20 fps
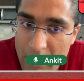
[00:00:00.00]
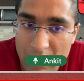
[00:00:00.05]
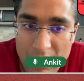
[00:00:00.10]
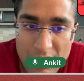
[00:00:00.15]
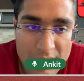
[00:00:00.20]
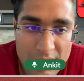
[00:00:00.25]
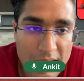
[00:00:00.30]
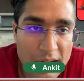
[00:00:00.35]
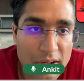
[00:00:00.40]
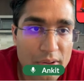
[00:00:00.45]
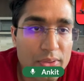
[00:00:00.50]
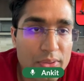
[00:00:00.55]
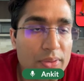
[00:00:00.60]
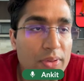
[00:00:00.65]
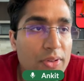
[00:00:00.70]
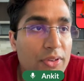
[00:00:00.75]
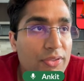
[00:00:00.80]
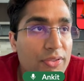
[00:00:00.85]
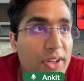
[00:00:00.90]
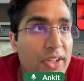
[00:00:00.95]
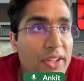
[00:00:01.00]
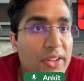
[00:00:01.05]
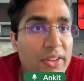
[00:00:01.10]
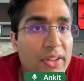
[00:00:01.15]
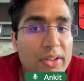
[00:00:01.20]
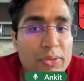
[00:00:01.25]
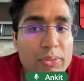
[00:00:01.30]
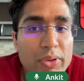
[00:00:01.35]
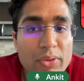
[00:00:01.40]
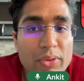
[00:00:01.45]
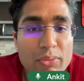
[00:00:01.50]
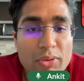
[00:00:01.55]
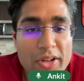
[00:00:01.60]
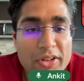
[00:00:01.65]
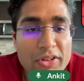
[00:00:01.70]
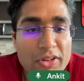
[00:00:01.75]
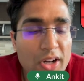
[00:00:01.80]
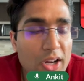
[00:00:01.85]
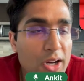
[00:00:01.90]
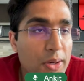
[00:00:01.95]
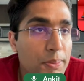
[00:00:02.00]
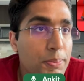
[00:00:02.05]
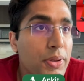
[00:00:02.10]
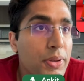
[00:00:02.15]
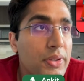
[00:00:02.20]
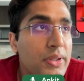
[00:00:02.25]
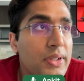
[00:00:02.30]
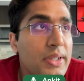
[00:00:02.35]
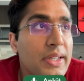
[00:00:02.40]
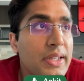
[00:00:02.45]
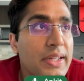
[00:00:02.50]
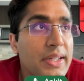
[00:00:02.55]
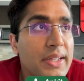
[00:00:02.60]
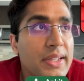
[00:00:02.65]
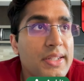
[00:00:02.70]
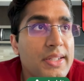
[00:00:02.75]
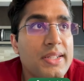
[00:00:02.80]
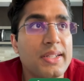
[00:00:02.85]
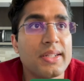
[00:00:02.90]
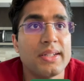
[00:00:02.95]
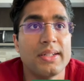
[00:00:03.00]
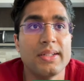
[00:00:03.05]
Now, the funny thing with Runner Up is